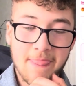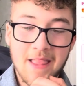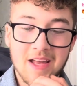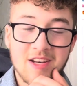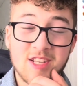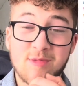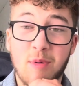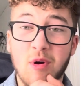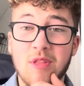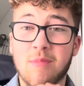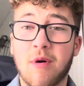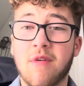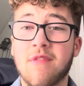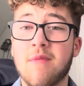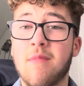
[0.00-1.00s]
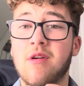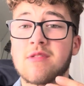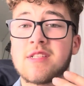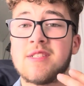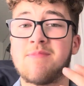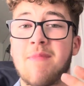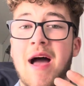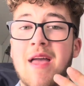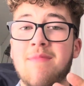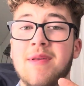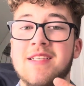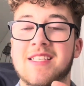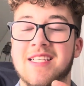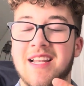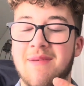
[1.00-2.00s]
despite the profit margins maybe
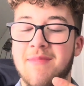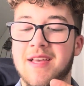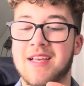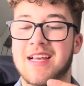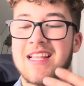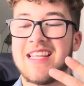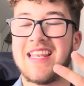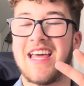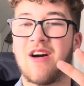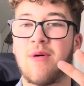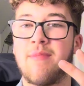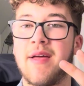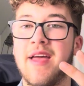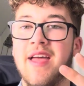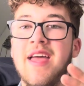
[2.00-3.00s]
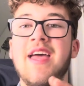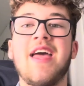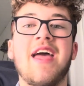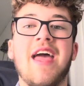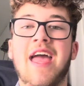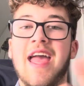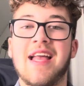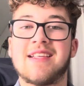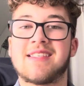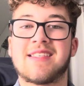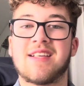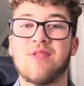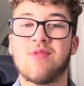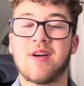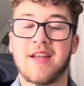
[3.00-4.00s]
slimming a little bit, it's
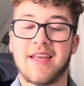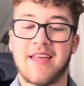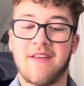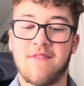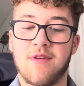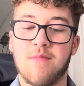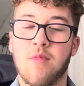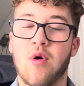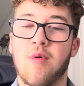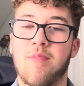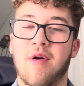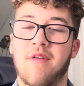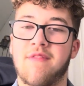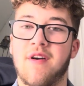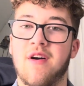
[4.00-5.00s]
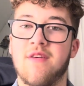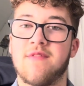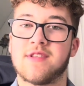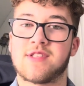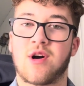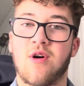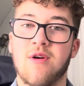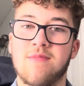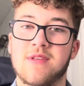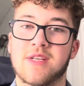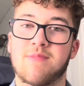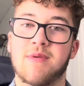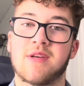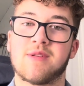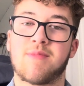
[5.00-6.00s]
still going to give you more profit over time
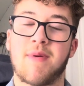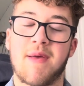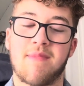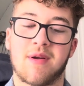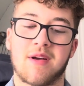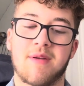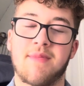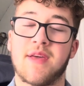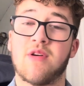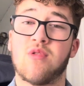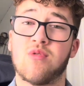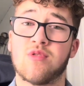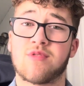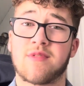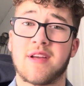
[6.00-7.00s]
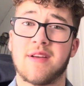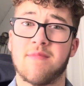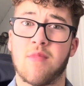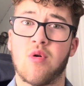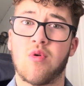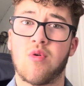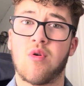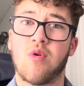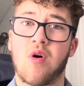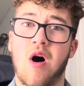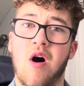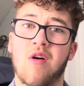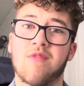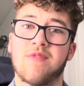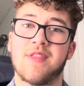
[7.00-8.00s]
just because people are going to be ordering more
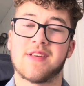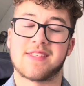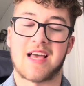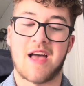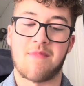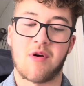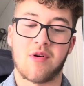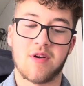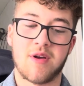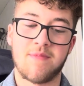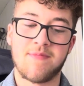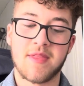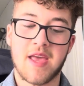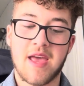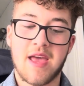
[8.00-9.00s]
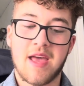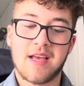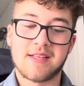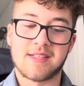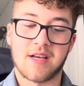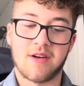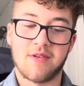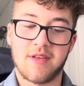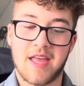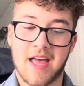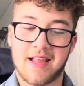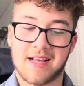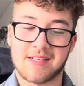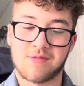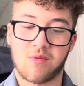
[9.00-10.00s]
of the same item. So,
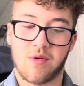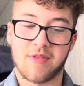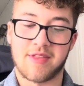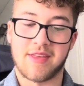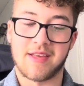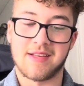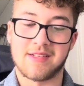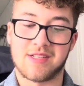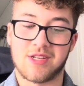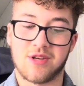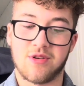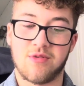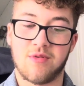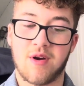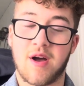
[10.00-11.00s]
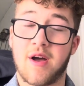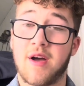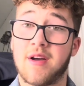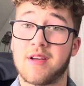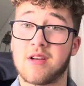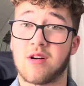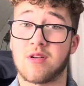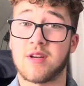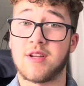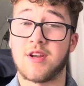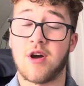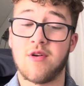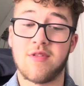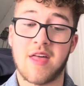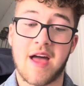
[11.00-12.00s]
yeah, that's one thing to kind of
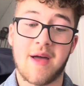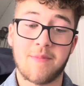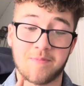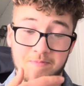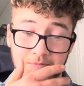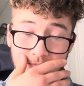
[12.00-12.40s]
note there.